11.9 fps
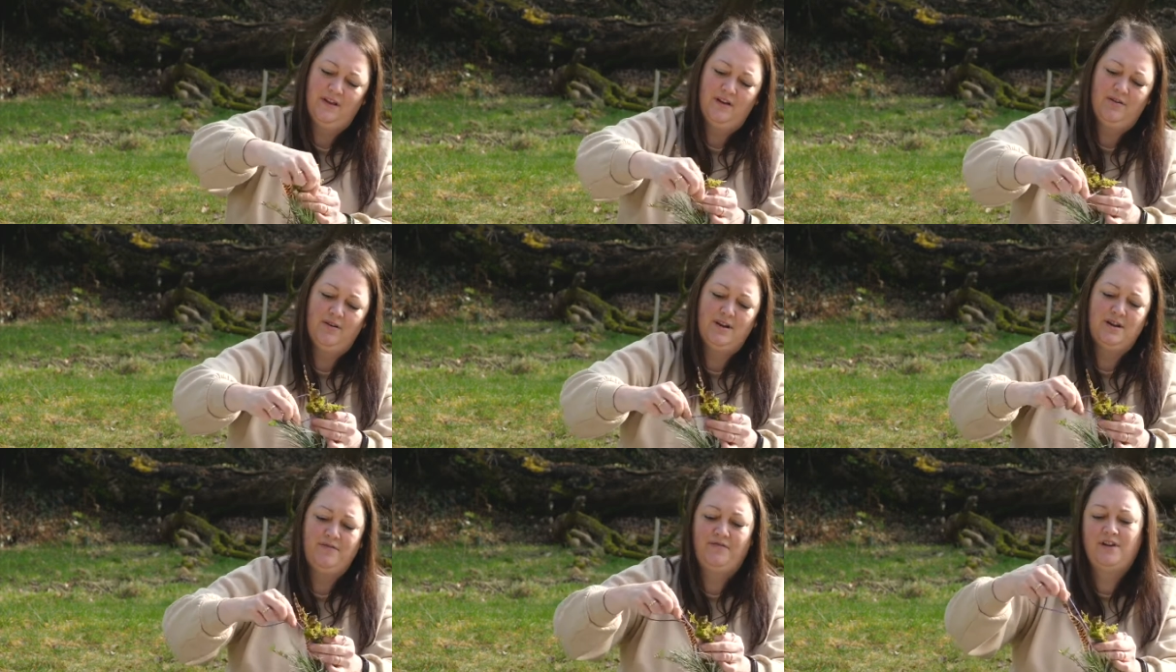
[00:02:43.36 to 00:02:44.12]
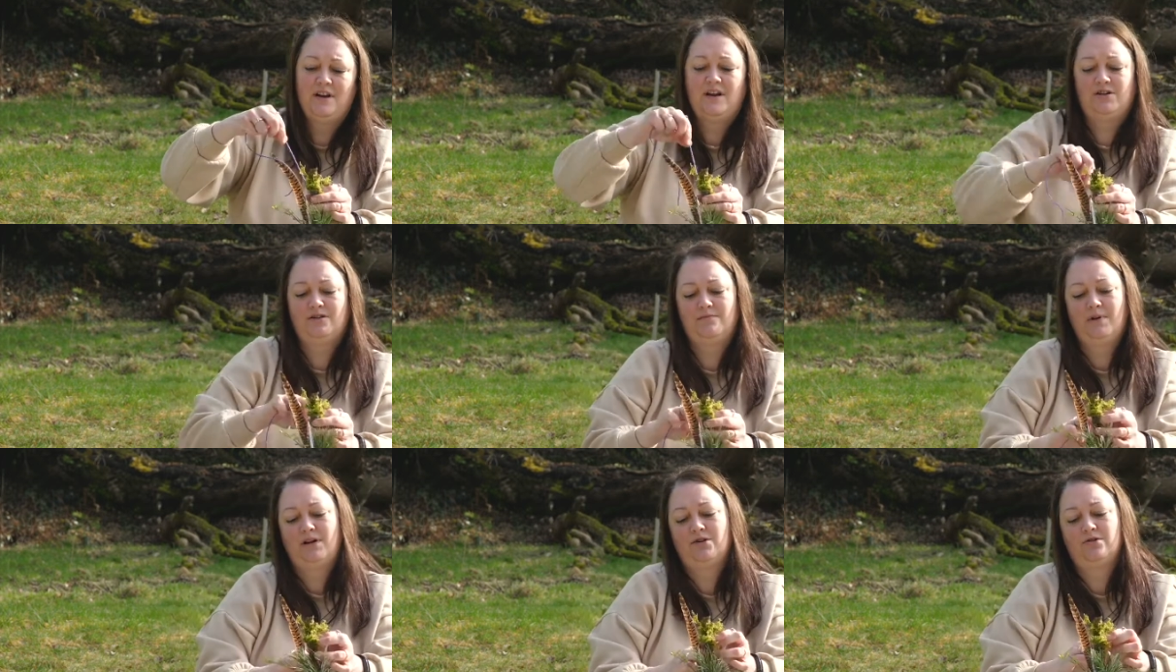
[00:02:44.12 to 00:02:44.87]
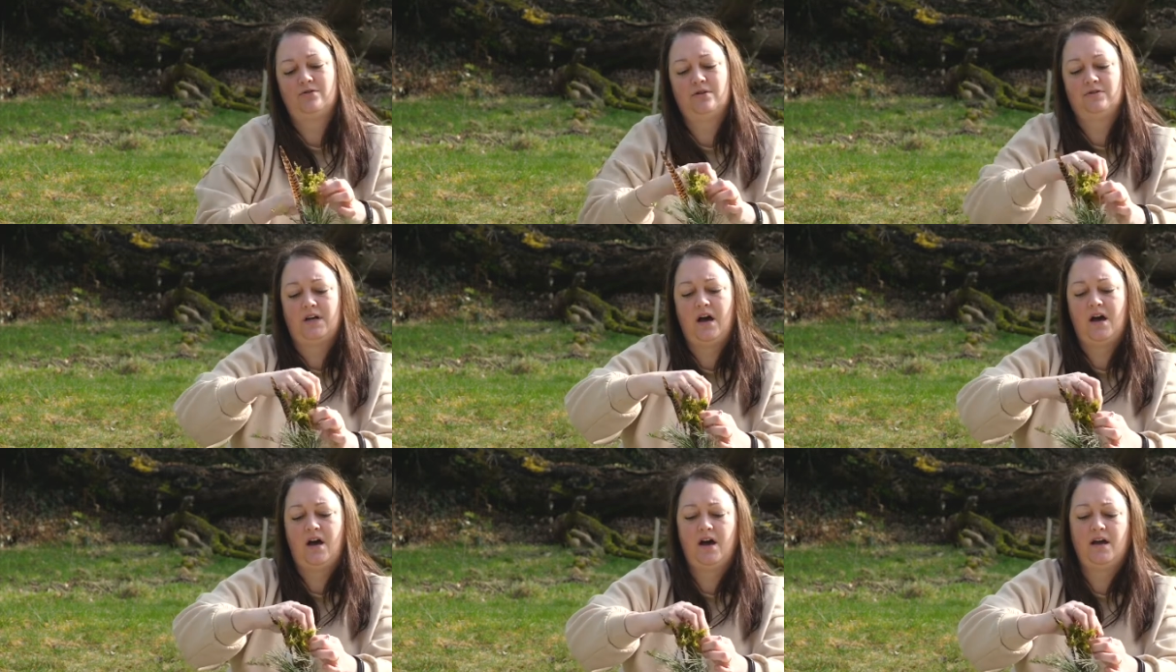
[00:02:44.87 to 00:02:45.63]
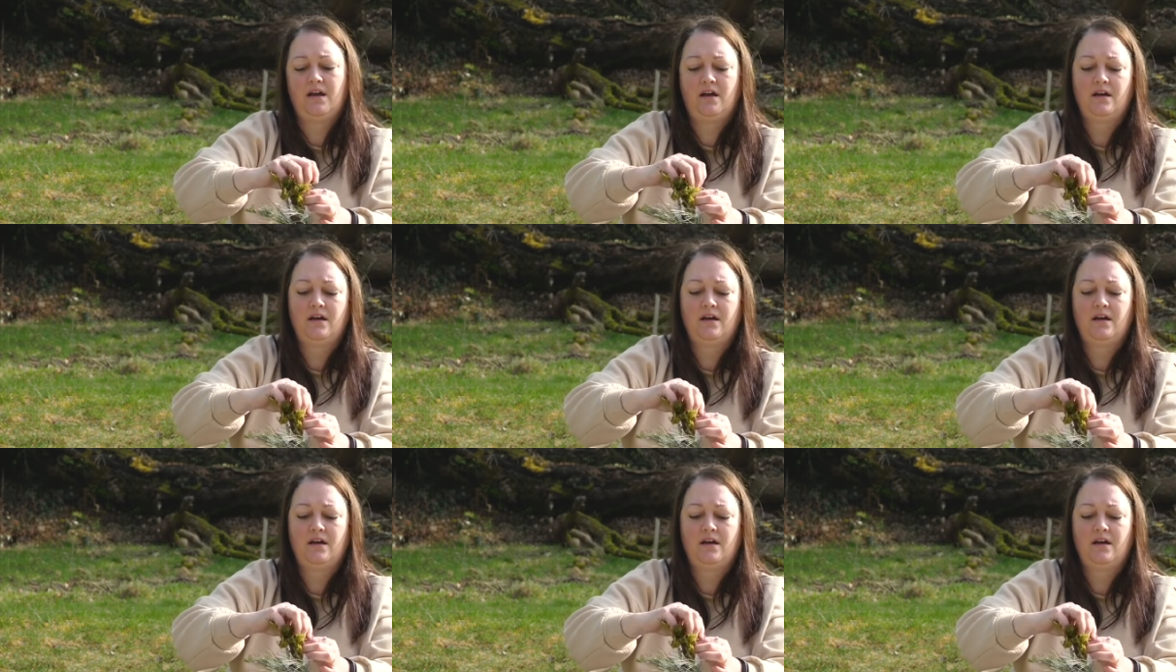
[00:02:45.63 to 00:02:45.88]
When you've finished, make sure you tie